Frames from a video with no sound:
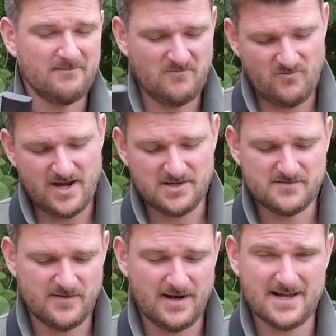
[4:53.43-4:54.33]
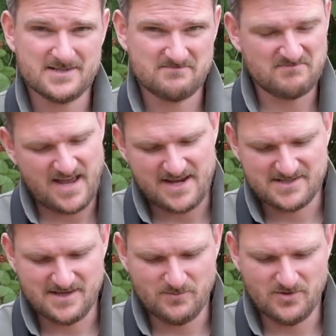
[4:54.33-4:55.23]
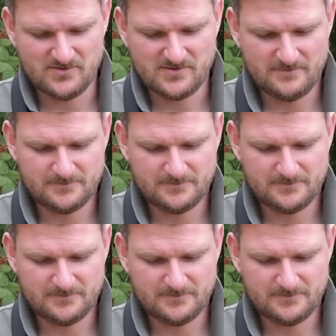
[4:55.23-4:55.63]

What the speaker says: range for the last 18 months.